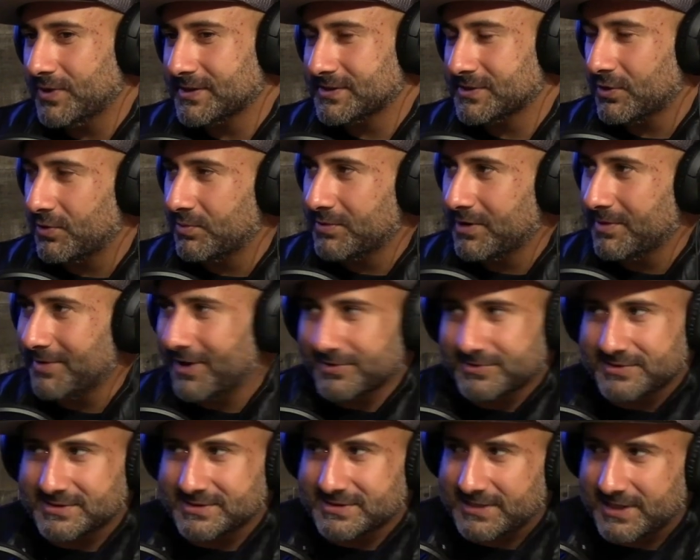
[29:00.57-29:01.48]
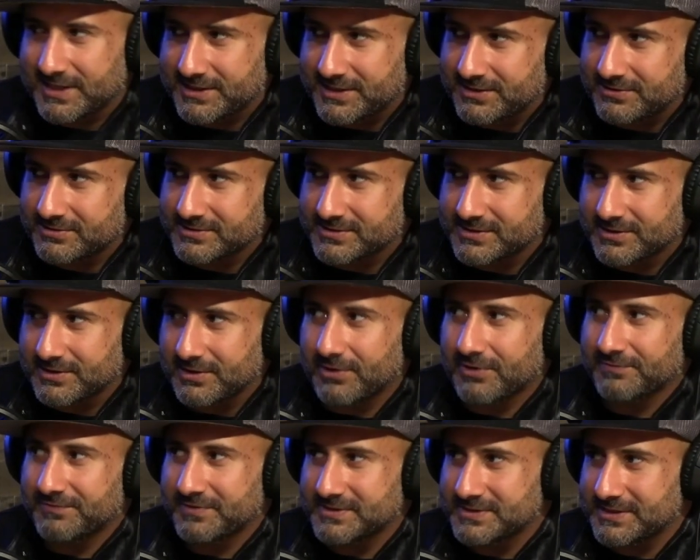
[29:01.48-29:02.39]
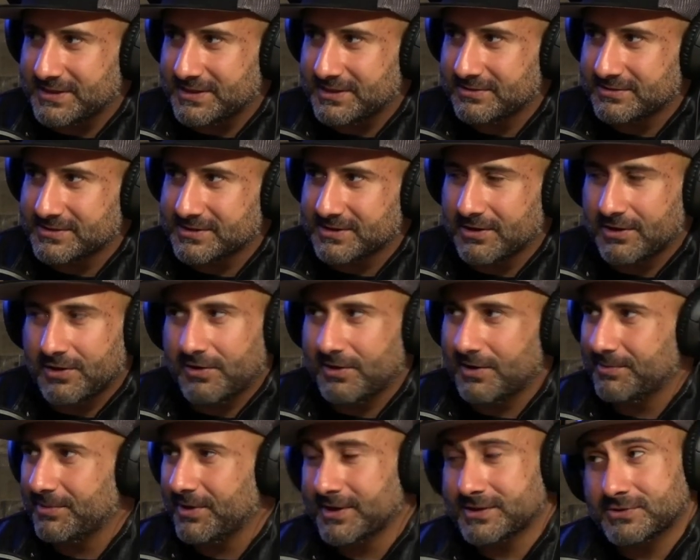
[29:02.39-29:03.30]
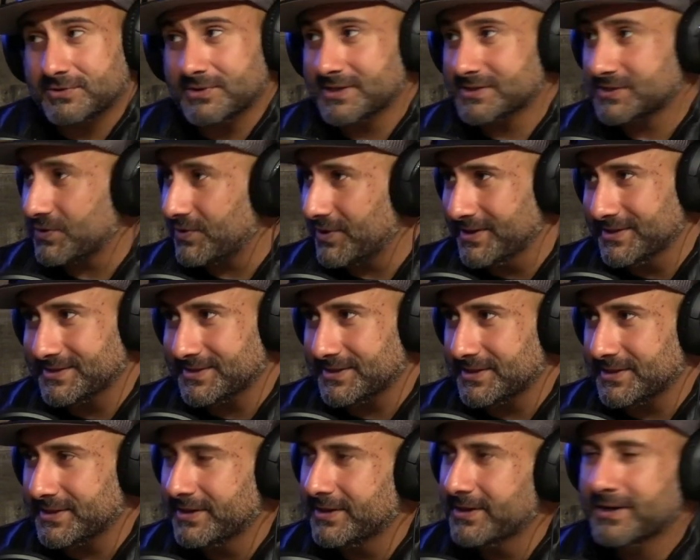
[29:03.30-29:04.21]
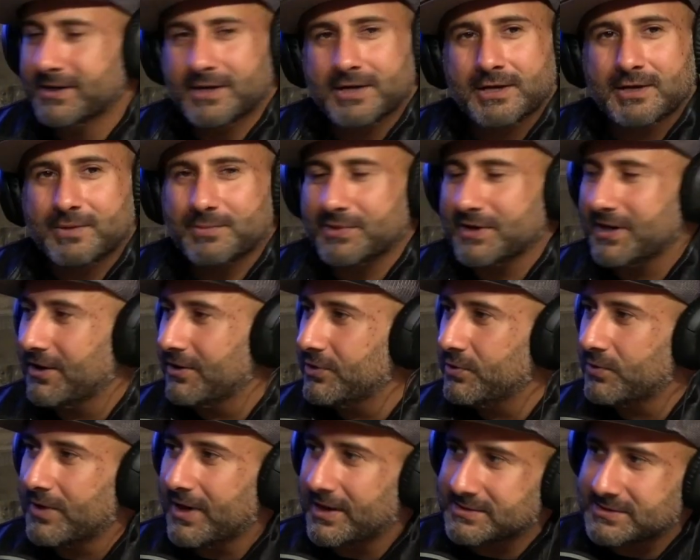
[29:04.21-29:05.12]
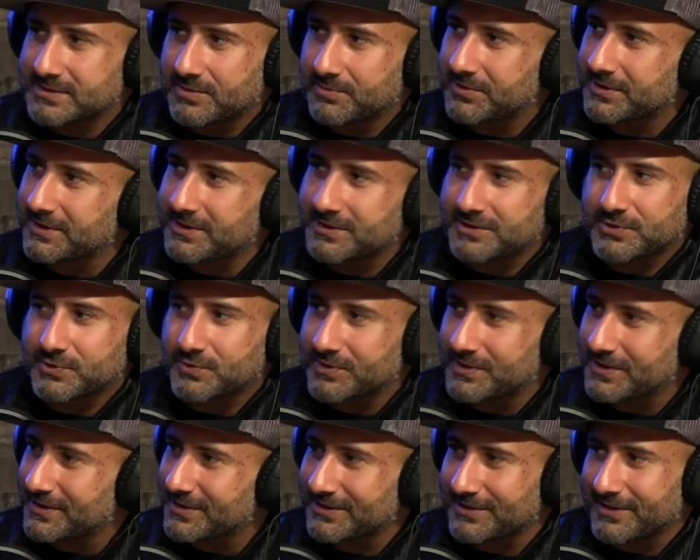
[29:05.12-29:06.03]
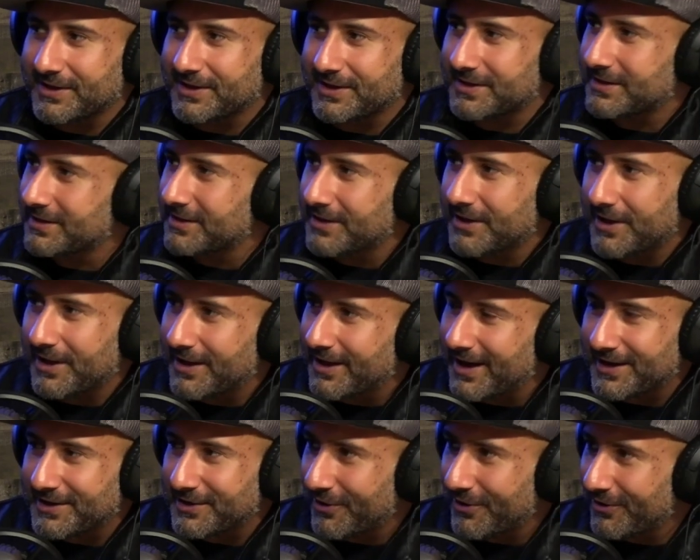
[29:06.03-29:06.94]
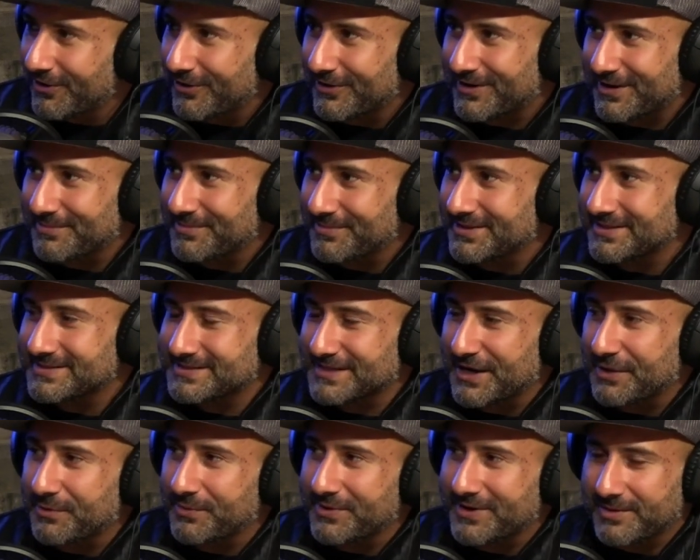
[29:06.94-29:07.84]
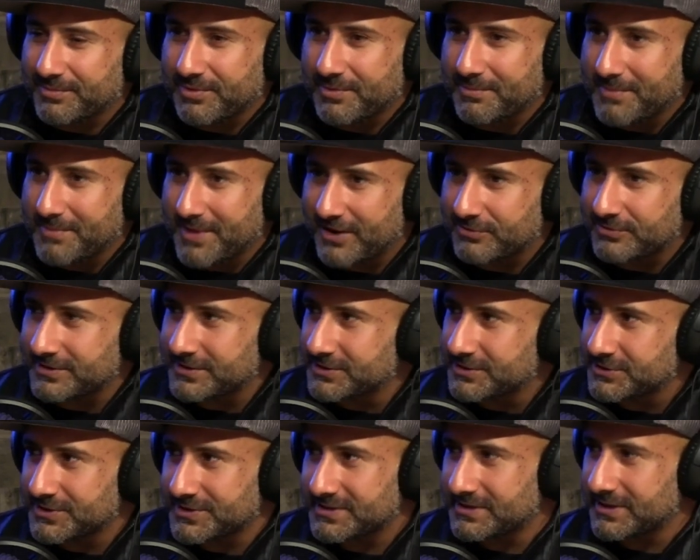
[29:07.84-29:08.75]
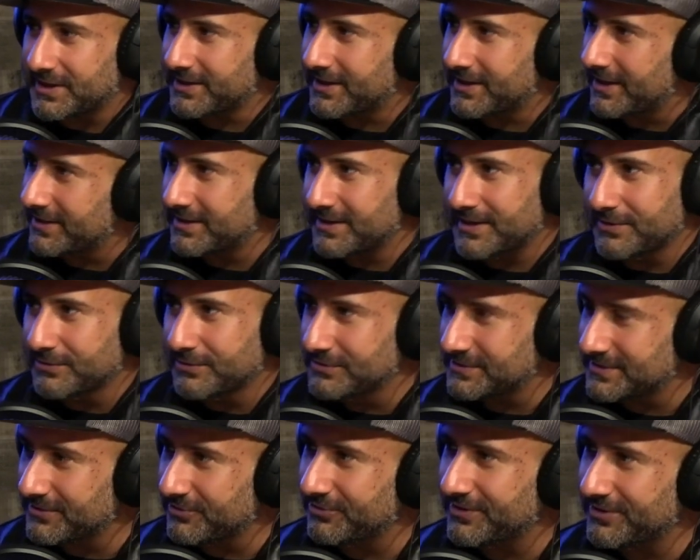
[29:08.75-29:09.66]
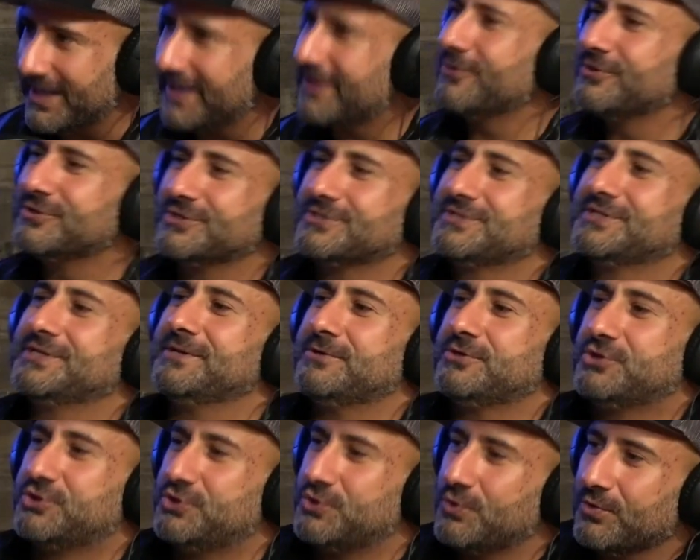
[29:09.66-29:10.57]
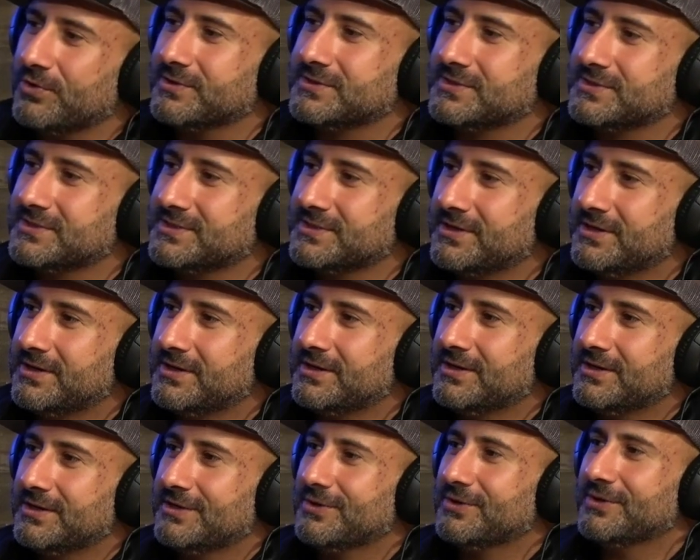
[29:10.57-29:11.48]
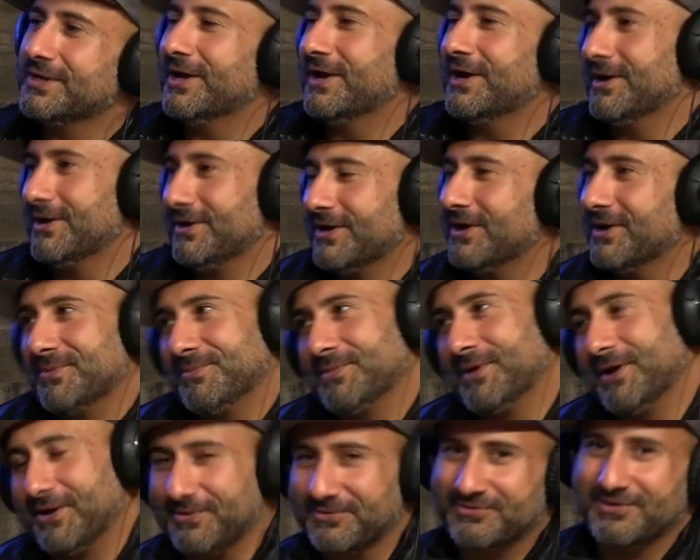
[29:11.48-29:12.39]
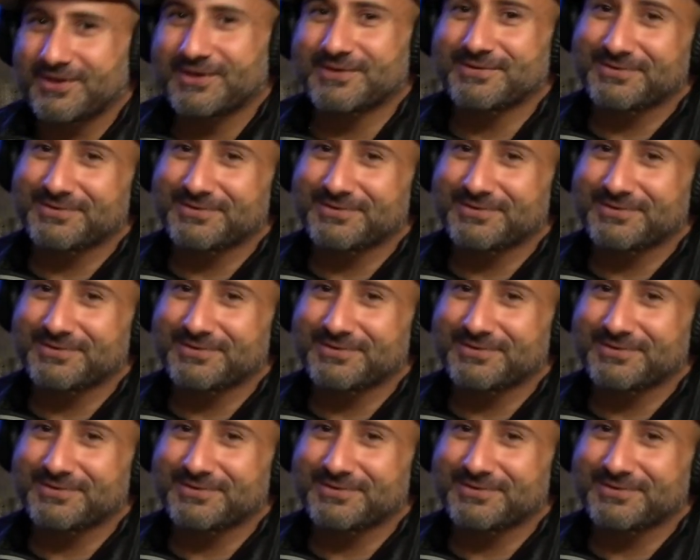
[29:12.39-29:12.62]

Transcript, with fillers: you had told me about this 10 years ago or 15 mm-hmm. years ago i'm like dude that's mm-hmm. crazy but here you got somebody doing it like ad hoc. I mean, this guy went up a mountain just like I think it was either naked or just in his shorts. I think it was in his shorts. Yeah, yeah. yeah. Oh, I, I think yeah,